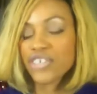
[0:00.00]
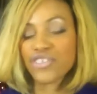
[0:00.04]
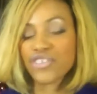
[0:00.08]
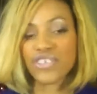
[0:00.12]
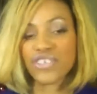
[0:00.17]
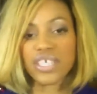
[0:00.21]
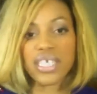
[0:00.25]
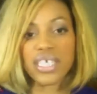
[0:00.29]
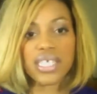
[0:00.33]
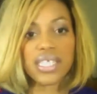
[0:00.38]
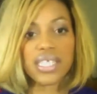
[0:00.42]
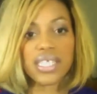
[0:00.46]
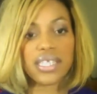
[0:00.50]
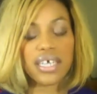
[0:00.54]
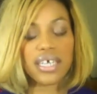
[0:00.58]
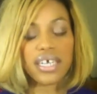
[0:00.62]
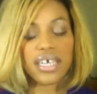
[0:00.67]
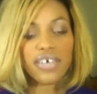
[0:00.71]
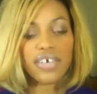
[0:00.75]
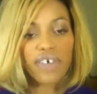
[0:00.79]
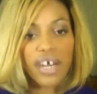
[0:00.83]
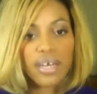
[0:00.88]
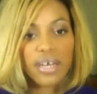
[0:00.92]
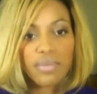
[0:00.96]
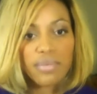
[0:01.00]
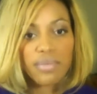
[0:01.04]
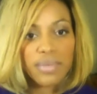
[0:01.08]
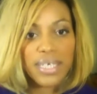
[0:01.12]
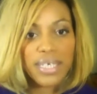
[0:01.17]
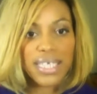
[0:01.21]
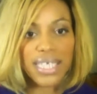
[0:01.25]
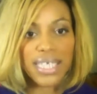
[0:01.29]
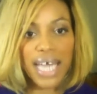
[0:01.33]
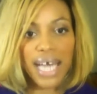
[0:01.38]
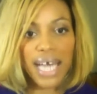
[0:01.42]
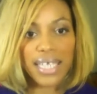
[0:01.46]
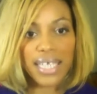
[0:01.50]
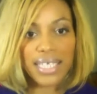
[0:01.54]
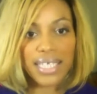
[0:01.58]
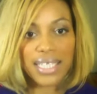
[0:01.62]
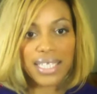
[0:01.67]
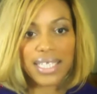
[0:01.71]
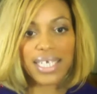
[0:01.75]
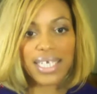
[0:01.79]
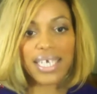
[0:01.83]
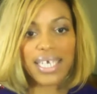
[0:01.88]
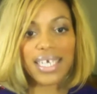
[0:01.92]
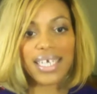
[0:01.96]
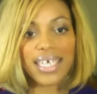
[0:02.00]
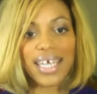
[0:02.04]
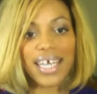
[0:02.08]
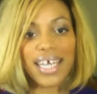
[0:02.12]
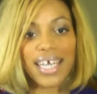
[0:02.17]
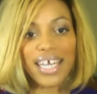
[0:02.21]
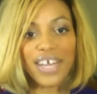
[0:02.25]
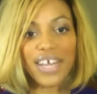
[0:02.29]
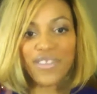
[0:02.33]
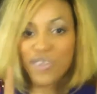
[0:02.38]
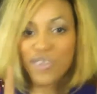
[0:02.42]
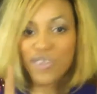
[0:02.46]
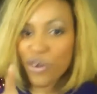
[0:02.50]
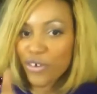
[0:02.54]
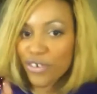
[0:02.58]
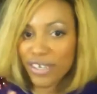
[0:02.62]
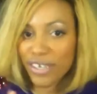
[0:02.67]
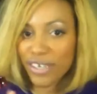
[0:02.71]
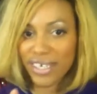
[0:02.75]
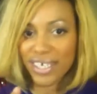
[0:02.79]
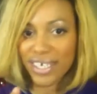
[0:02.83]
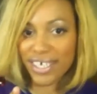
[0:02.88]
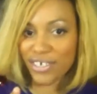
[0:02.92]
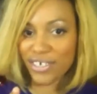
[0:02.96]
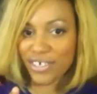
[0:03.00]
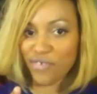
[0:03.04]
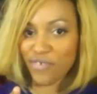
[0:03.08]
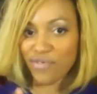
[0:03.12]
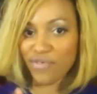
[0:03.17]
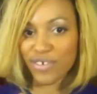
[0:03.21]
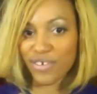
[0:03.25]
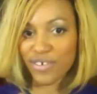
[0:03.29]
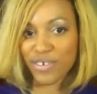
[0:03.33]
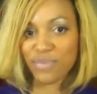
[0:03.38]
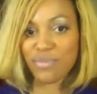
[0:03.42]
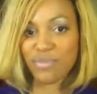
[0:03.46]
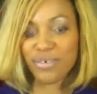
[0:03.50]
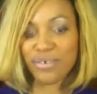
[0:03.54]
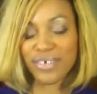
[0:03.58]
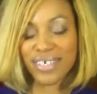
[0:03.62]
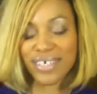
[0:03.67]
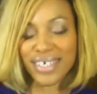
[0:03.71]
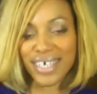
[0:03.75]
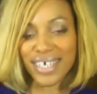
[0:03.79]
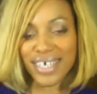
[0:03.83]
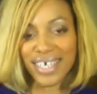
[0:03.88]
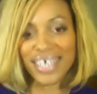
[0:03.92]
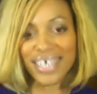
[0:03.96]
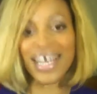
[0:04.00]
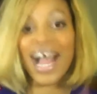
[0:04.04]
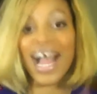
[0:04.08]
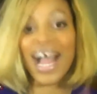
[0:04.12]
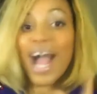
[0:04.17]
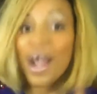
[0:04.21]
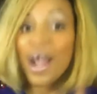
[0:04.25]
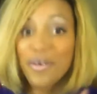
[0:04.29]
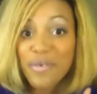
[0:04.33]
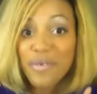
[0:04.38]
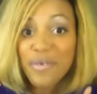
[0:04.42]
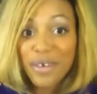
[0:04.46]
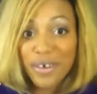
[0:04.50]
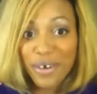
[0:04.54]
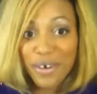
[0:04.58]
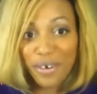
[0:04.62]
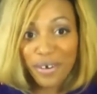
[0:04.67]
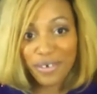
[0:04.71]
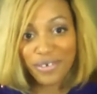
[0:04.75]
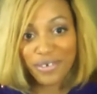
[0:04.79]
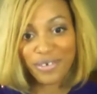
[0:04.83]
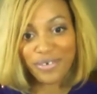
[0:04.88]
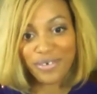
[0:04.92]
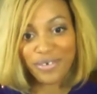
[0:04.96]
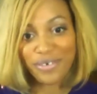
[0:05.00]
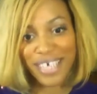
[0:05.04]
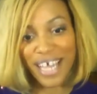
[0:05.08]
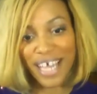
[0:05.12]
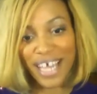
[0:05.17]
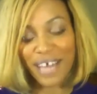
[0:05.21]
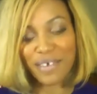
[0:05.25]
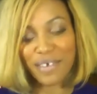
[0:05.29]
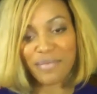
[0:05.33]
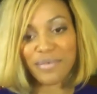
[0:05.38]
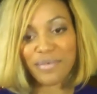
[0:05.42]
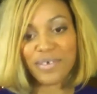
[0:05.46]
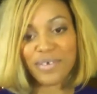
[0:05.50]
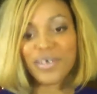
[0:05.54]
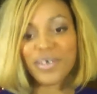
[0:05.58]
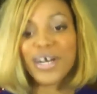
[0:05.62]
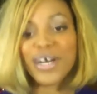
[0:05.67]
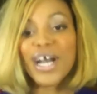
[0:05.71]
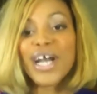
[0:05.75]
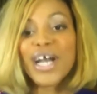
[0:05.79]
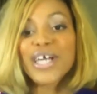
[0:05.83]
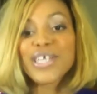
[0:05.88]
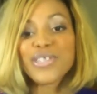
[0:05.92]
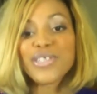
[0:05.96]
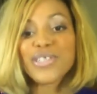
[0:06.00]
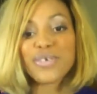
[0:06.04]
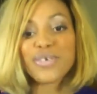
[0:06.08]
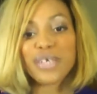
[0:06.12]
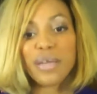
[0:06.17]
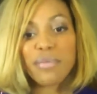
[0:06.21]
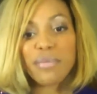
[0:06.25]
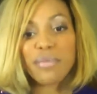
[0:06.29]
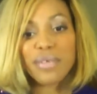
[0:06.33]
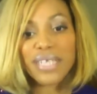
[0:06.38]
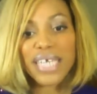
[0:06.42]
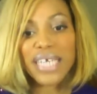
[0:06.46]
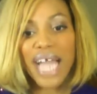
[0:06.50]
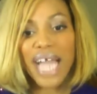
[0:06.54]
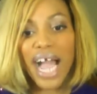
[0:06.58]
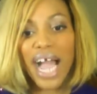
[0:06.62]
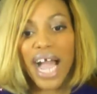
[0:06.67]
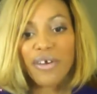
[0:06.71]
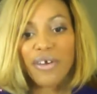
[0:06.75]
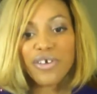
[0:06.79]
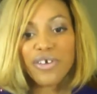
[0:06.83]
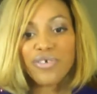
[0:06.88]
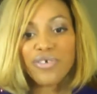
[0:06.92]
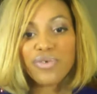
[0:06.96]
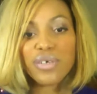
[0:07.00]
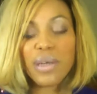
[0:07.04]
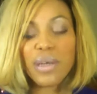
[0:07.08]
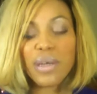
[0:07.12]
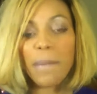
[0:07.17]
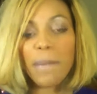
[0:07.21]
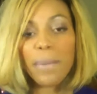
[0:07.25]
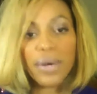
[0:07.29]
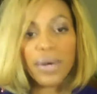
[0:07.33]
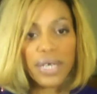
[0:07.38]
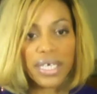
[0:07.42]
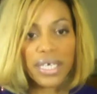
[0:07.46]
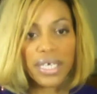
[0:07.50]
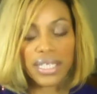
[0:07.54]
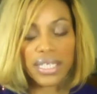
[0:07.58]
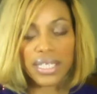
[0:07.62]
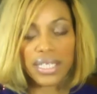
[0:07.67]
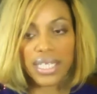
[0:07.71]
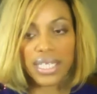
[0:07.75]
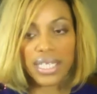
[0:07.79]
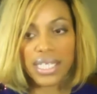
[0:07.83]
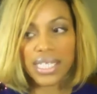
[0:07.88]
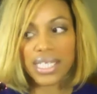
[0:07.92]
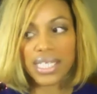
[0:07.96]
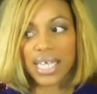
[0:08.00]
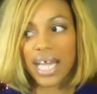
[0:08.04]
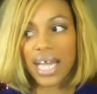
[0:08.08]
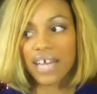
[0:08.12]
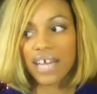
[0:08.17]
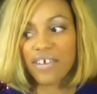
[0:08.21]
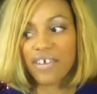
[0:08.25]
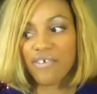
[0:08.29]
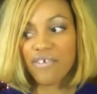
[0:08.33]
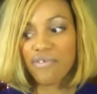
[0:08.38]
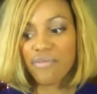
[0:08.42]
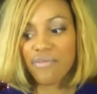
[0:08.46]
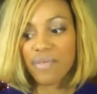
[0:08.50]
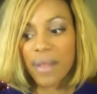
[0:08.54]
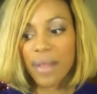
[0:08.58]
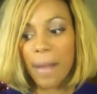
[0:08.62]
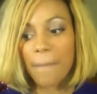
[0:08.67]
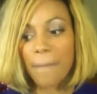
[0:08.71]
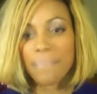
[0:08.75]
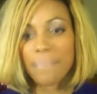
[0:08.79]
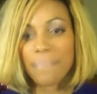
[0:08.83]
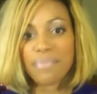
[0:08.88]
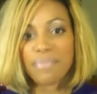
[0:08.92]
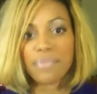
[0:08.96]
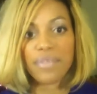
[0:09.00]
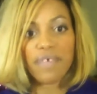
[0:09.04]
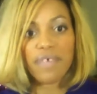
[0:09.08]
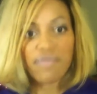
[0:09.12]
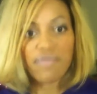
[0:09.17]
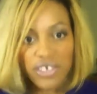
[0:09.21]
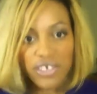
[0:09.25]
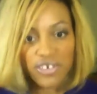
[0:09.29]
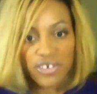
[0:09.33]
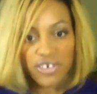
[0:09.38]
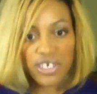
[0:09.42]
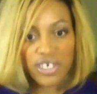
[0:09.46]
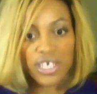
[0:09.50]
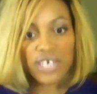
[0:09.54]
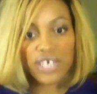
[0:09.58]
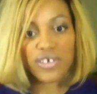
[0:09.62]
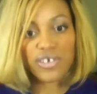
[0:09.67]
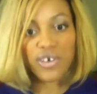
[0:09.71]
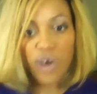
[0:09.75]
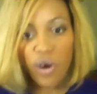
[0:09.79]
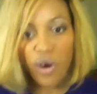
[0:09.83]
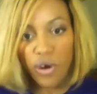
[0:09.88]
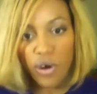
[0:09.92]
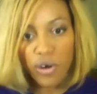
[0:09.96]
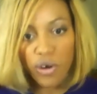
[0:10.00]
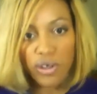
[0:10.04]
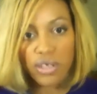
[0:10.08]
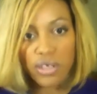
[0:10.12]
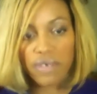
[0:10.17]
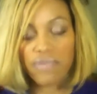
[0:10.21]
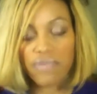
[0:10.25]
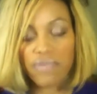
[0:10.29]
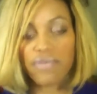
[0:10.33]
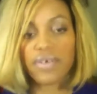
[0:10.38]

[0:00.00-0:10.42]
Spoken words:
She's incredibly talented, and I know you're going to get your vision board done. I will hold you accountable. So Kimberly, how are you going to put this kind of vision and goal of